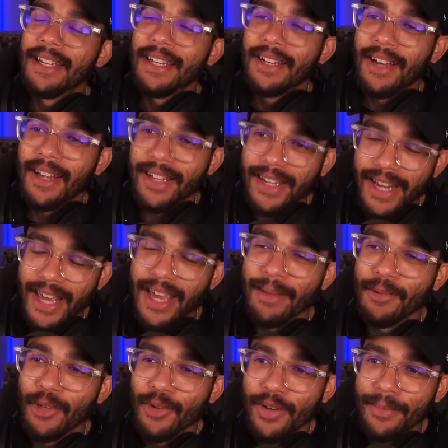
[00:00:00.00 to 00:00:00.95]
on the day
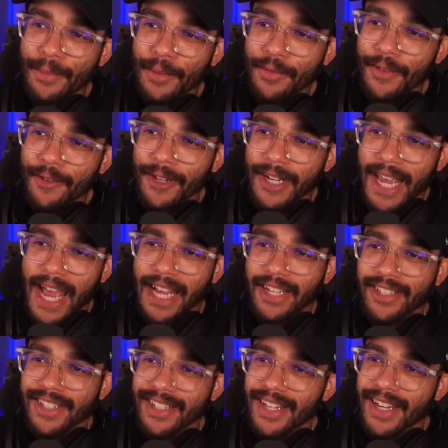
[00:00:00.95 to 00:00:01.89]
I'm doing movie
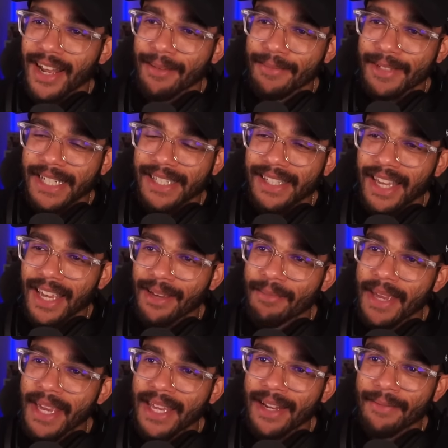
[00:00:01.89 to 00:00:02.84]
reactions and I'm just like,
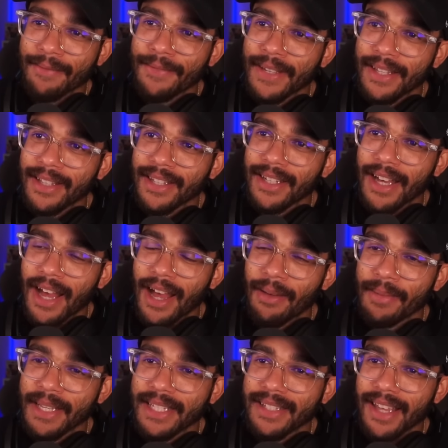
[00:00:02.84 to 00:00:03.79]
man, I'm feeling
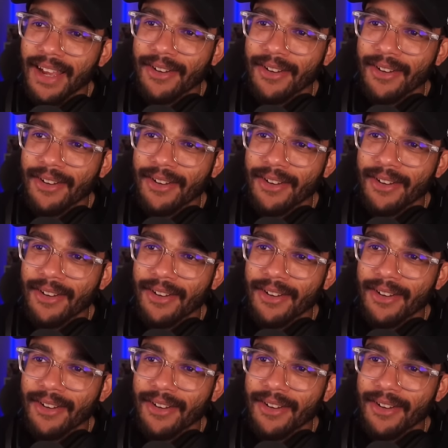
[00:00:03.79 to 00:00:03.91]
comedies.